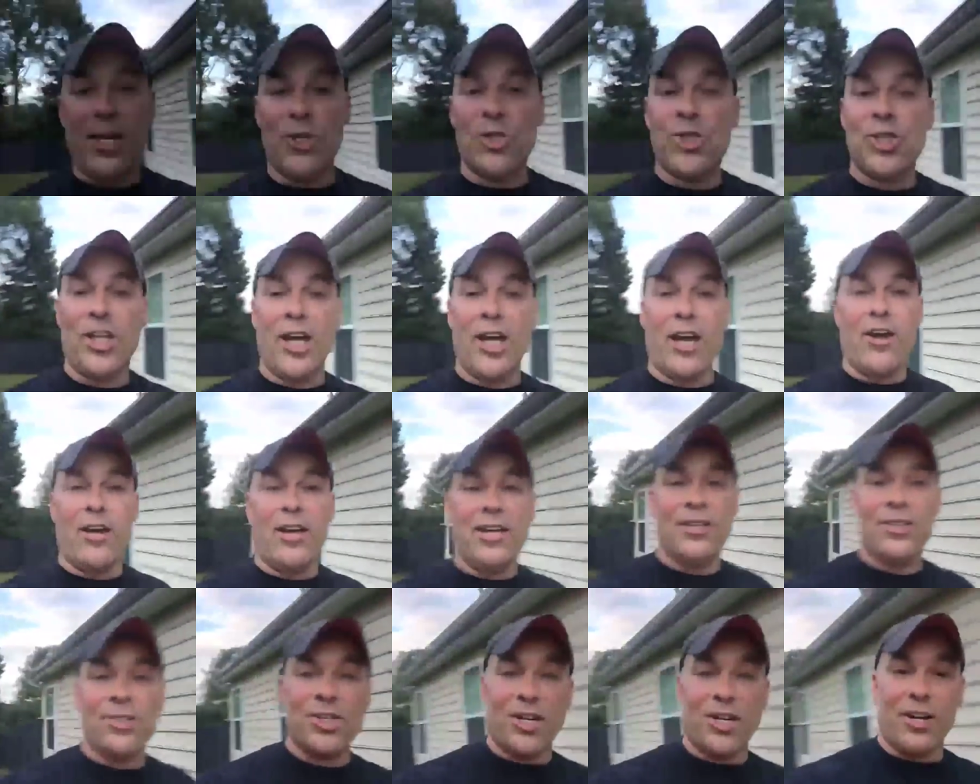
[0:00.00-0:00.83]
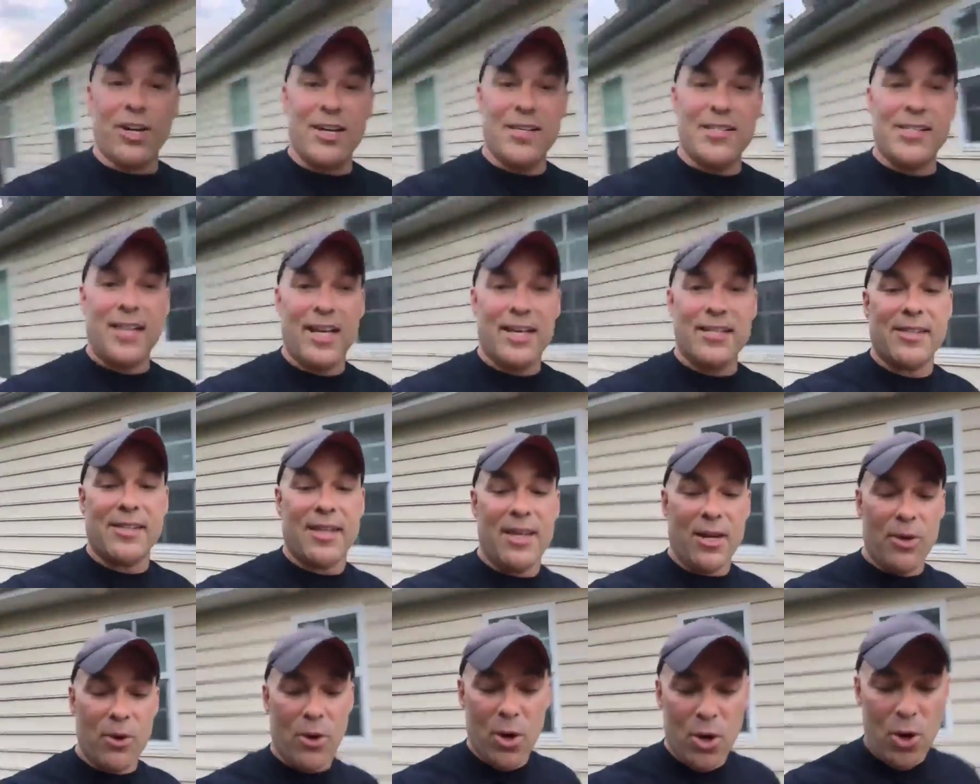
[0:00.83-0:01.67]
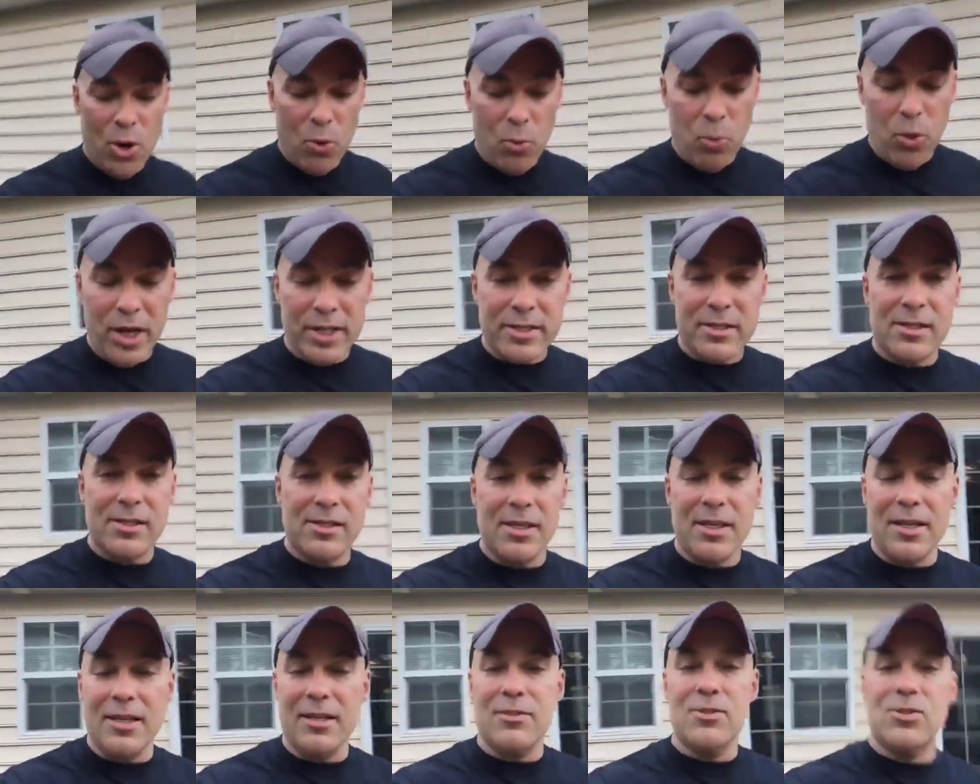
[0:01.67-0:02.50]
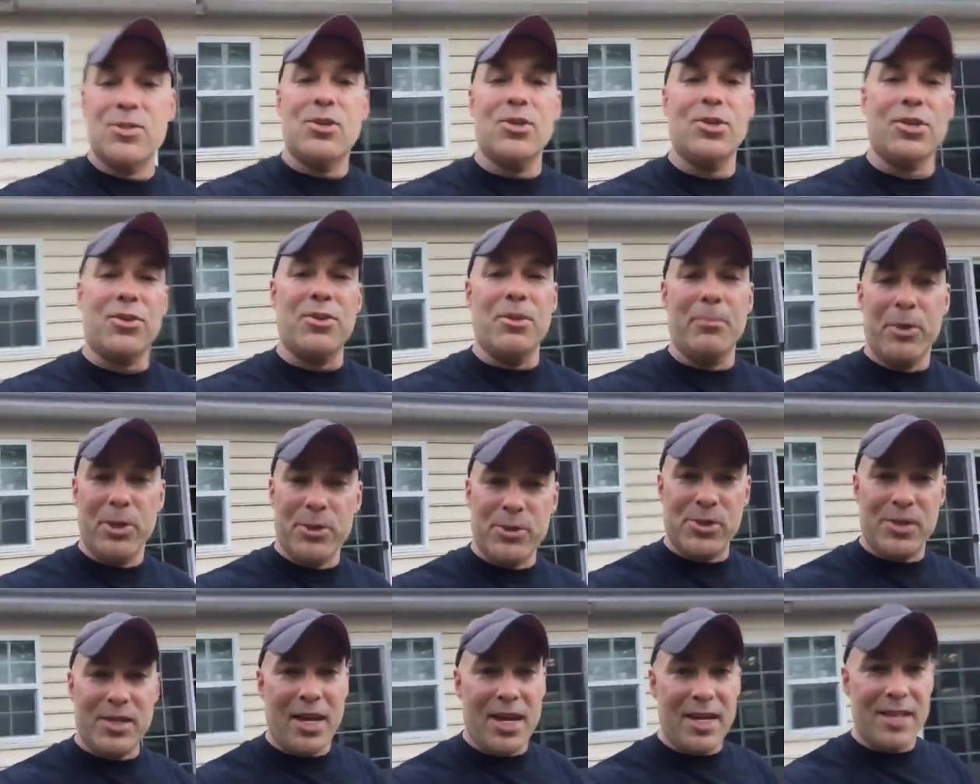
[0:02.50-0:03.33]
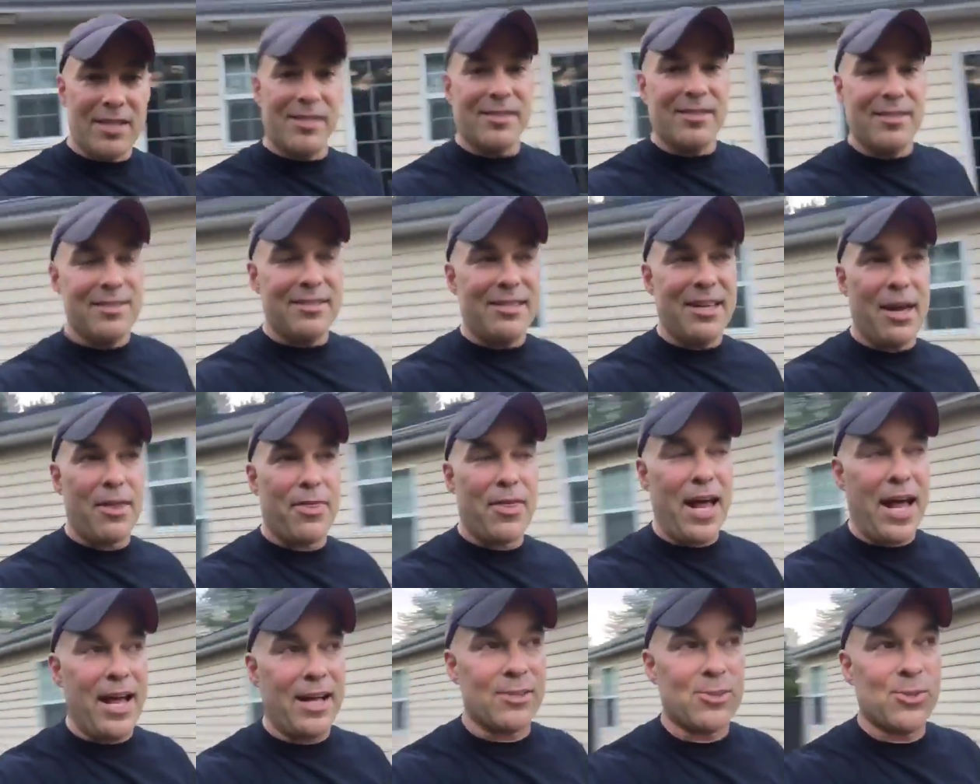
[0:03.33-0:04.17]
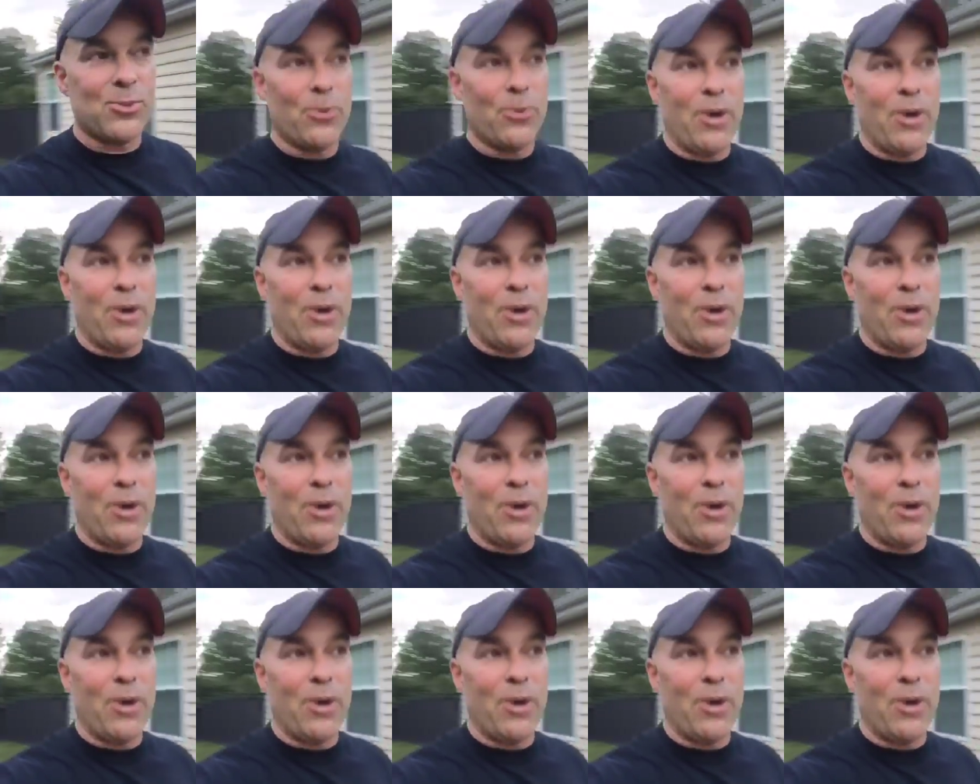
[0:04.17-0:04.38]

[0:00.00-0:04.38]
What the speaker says: asking, what scene took the most takes in Death House?